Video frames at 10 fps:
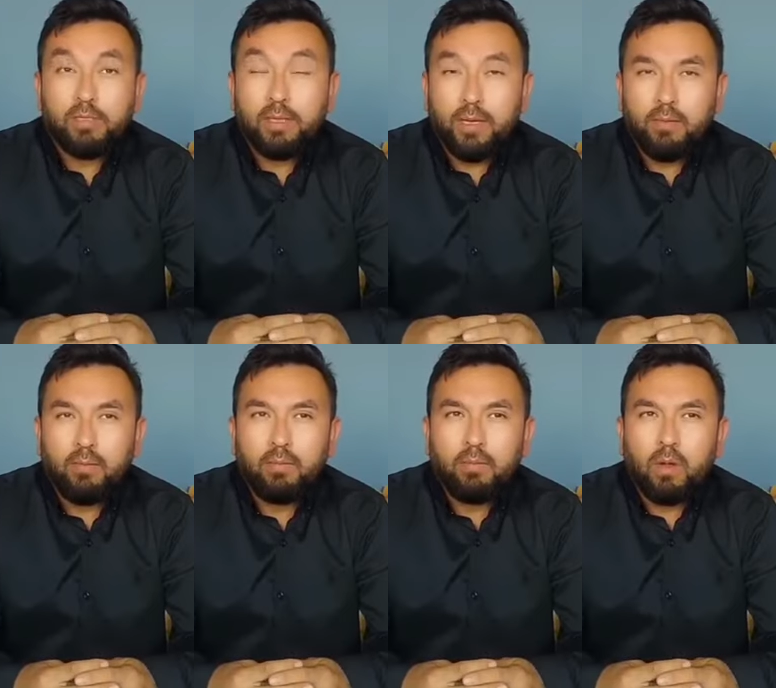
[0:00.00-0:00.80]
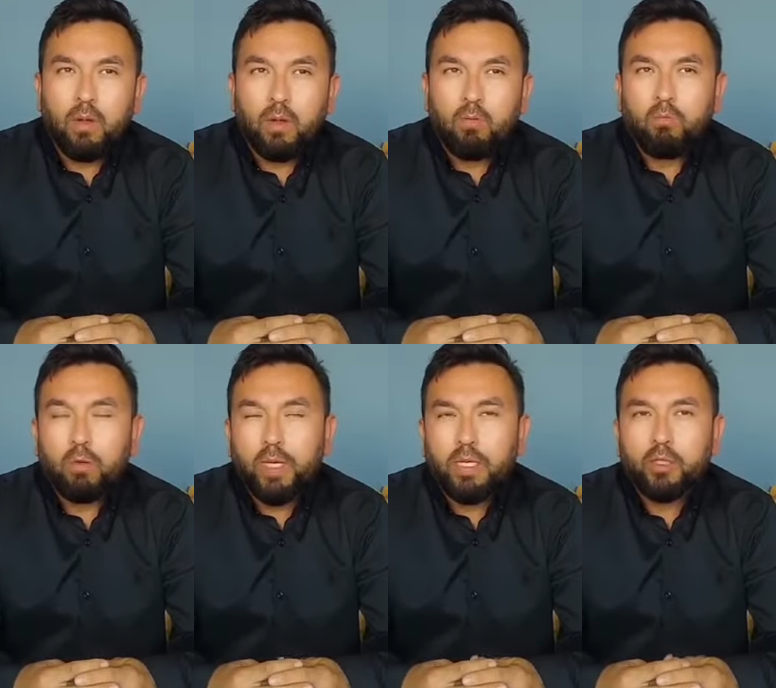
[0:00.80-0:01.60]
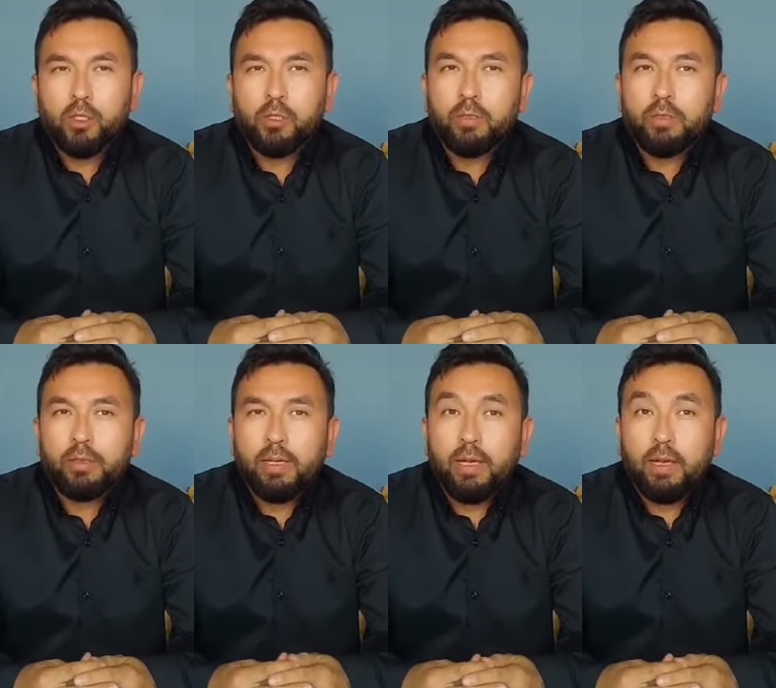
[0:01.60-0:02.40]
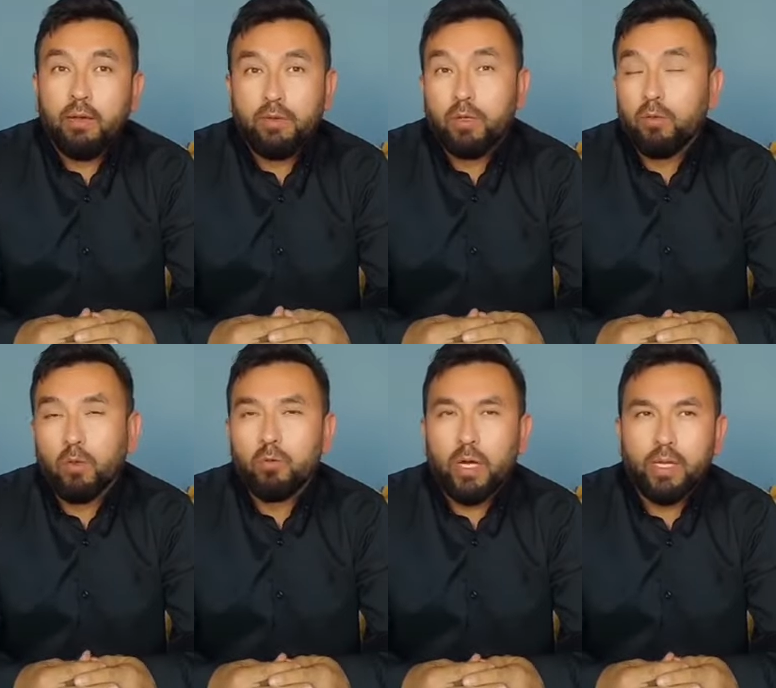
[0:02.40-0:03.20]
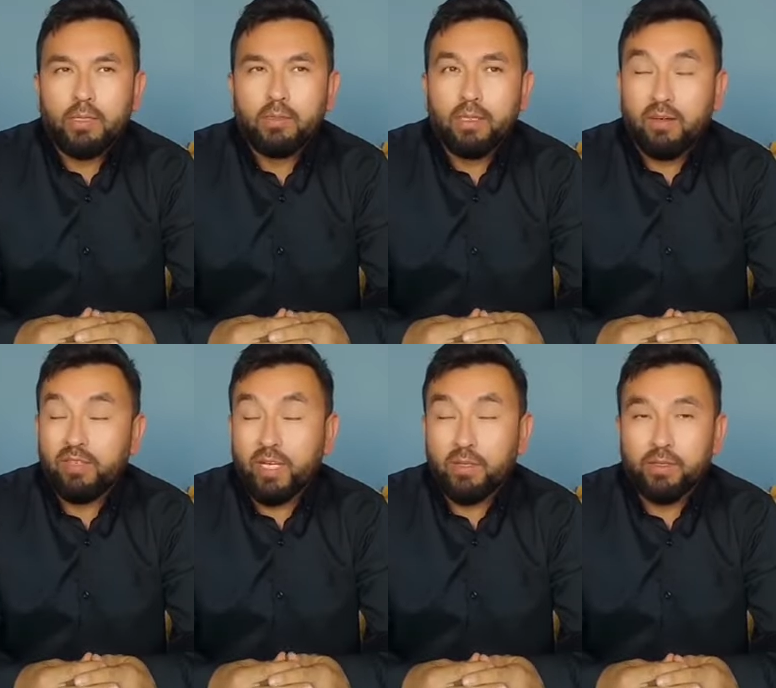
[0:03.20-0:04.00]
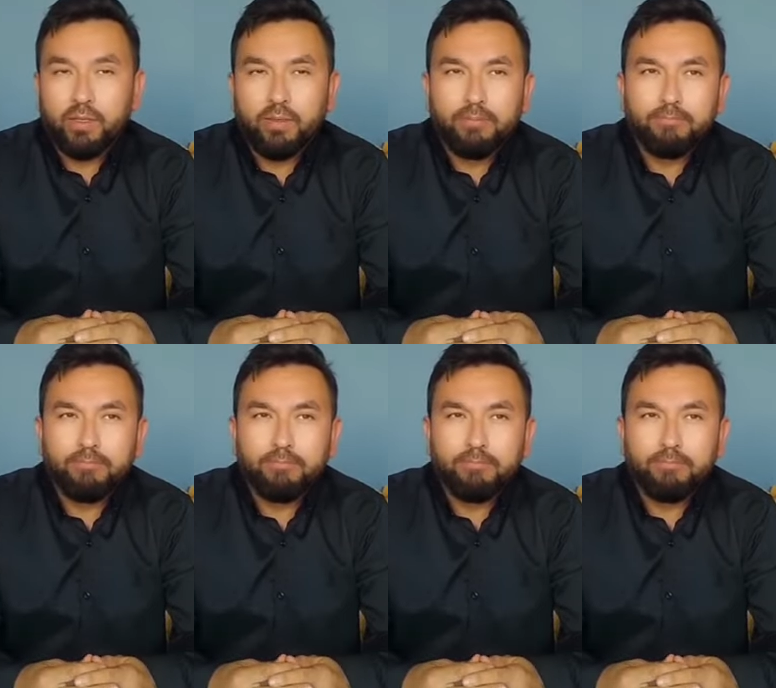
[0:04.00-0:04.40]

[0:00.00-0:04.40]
then, women and girls have had no rights in Afghanistan.